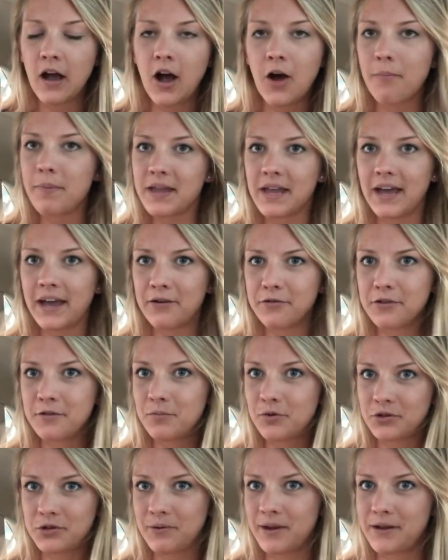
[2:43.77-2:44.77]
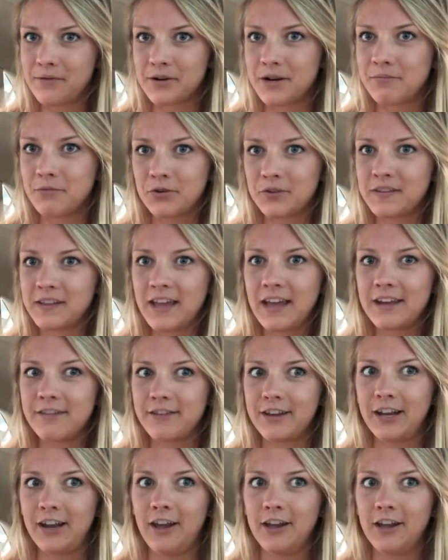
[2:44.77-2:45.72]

I'll be a healthy body weight when I'm not scared of it.